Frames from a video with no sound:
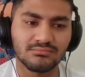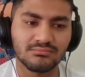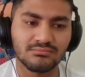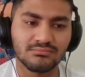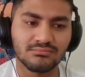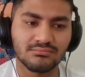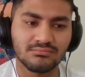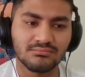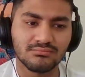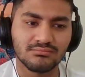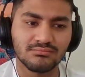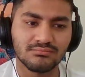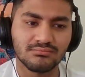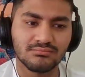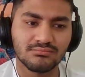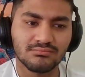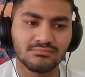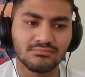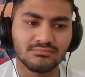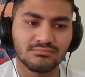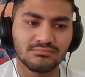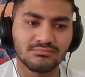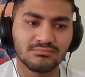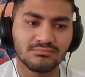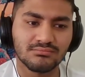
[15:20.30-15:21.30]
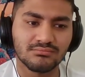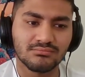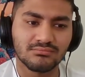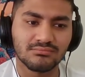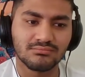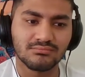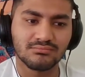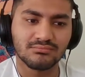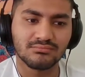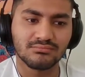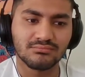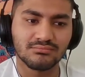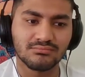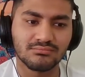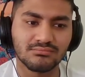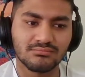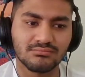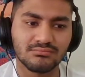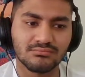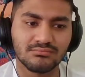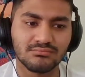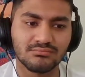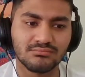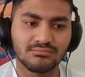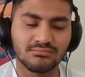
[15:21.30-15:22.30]

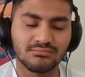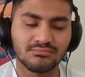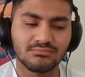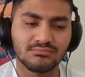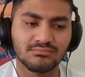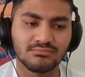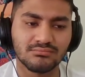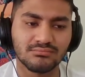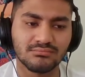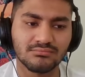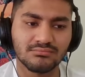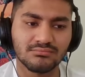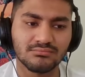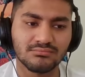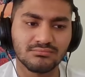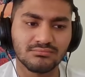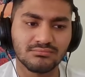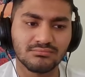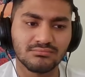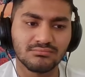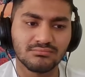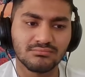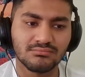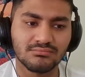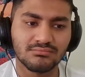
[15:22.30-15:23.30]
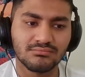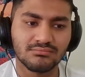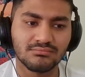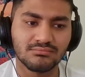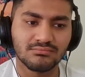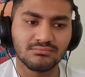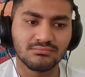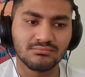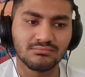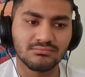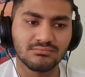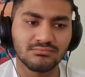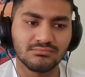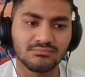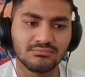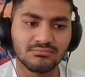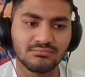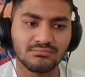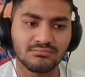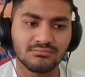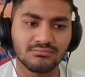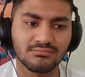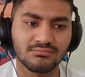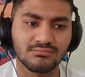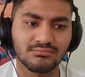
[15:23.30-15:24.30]

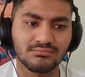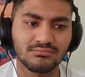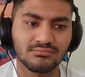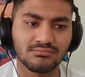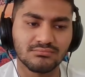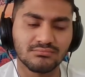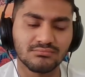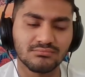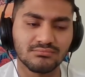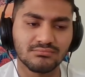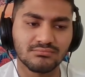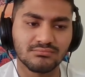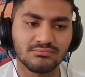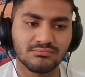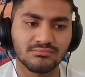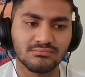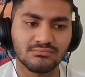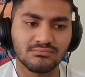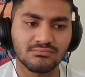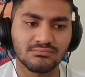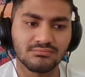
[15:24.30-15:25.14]
[no speech]